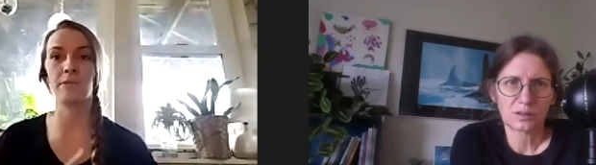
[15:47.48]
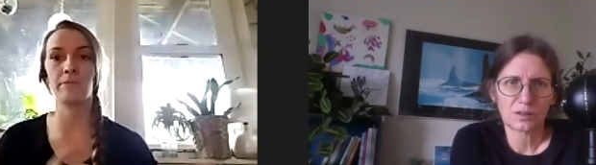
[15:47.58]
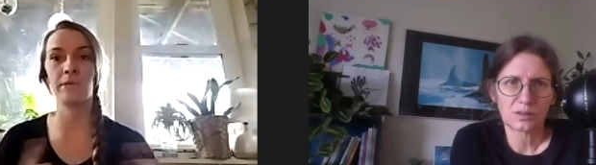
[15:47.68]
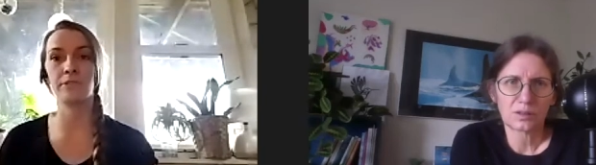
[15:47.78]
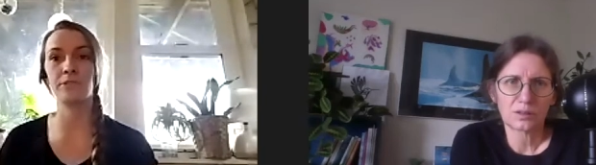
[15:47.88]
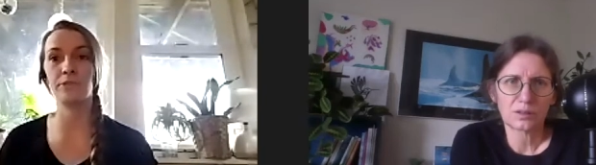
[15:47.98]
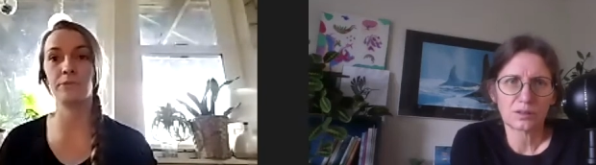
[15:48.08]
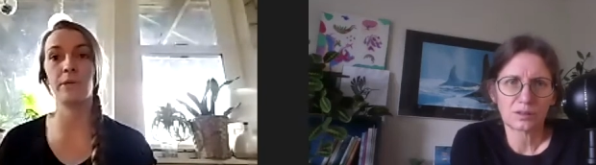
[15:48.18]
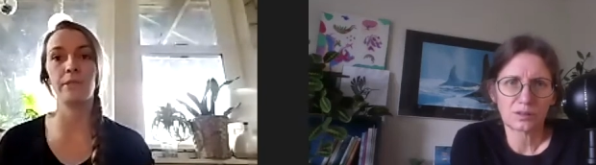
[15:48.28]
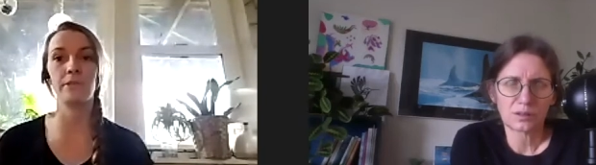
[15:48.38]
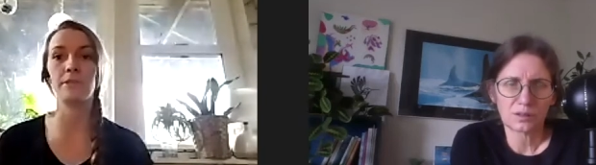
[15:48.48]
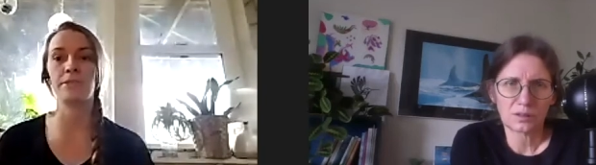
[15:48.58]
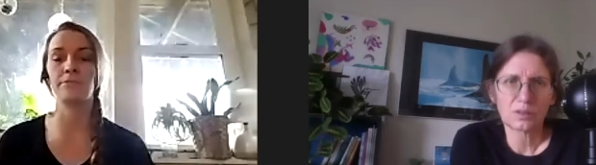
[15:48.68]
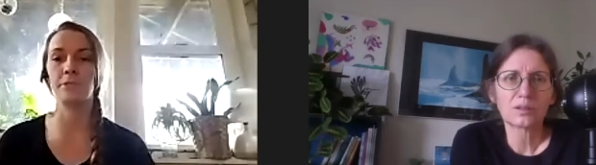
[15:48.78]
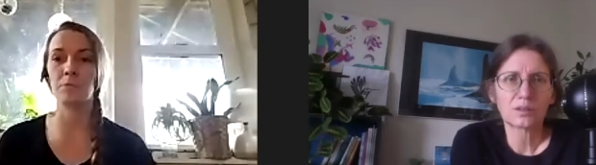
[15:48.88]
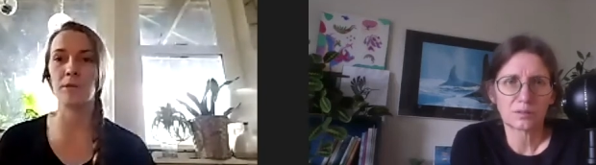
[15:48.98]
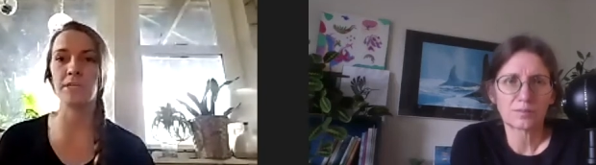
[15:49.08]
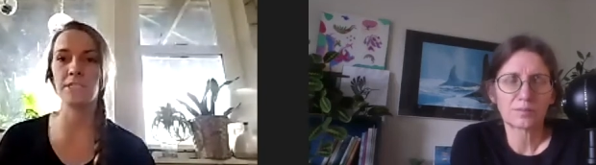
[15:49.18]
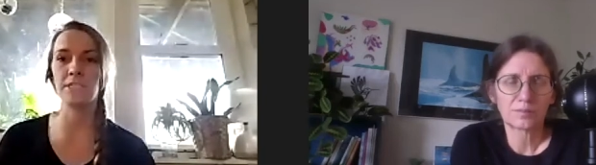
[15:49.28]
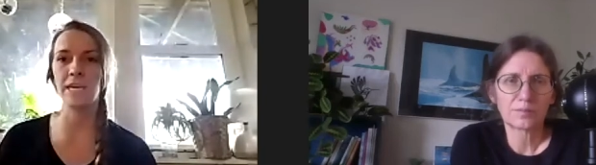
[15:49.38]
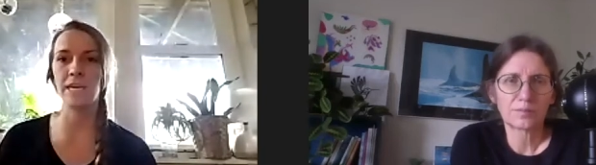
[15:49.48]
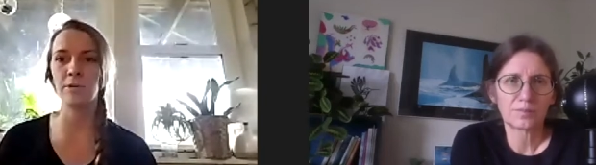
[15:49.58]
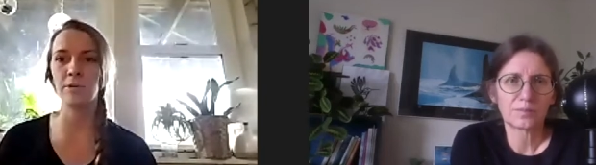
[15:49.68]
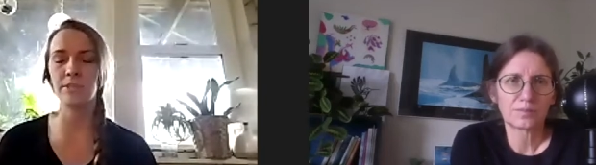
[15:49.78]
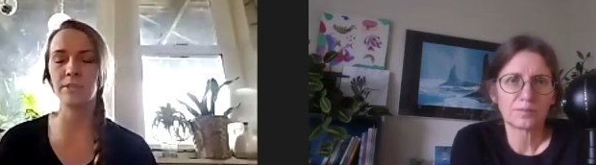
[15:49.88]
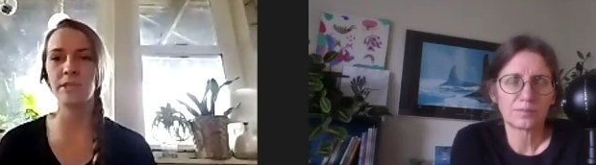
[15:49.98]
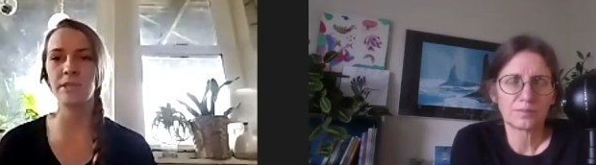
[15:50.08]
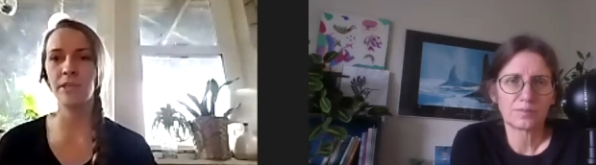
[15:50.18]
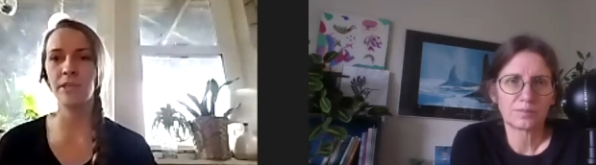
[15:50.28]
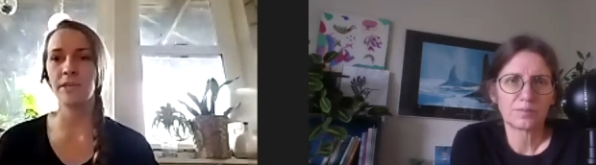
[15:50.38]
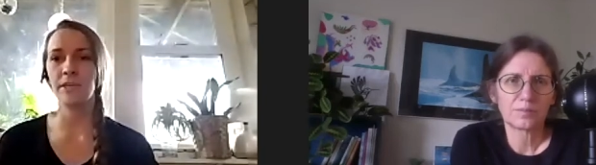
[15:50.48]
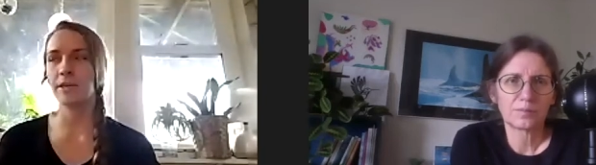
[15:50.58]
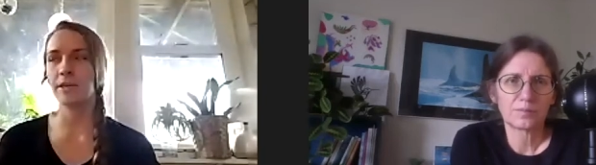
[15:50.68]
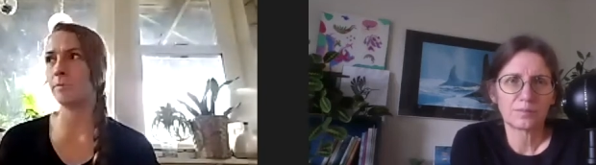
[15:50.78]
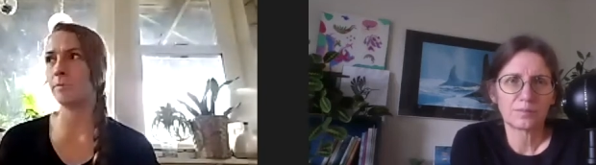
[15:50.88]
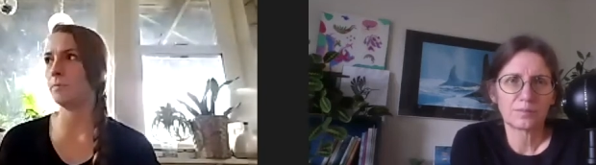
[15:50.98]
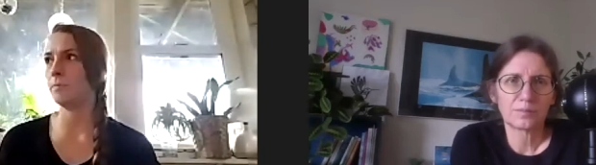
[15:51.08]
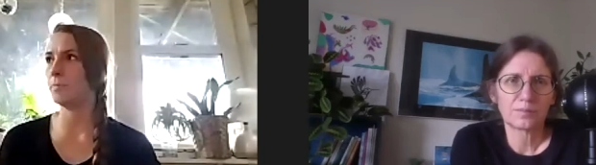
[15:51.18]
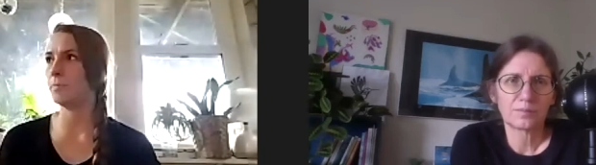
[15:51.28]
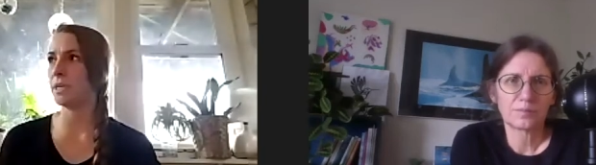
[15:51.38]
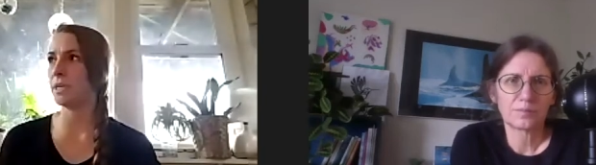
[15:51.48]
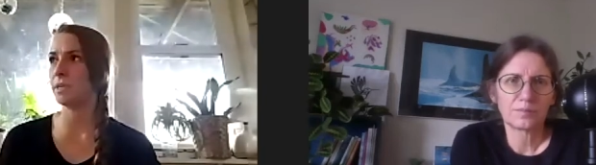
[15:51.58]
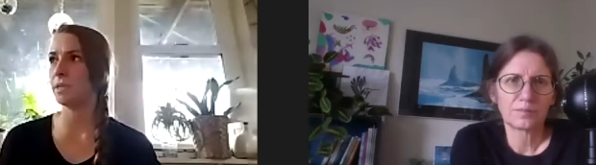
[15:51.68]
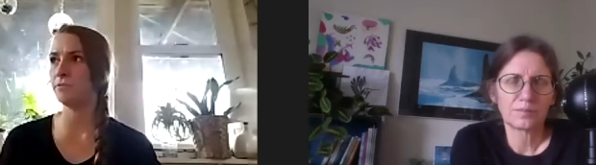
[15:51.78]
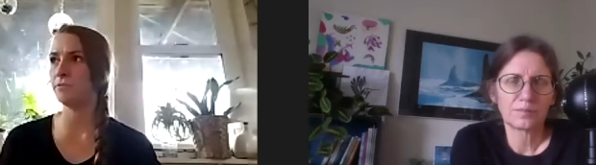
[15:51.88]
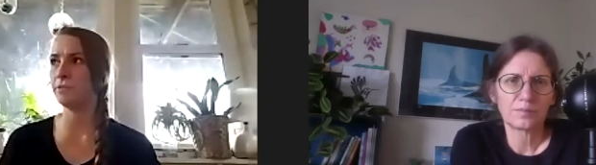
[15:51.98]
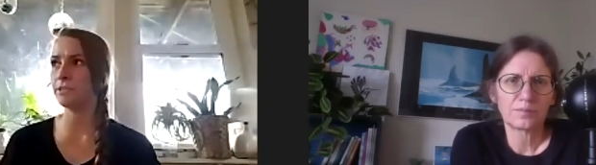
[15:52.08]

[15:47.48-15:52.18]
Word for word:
Speaker 1: compared to others and responding to that person. Um, but the fish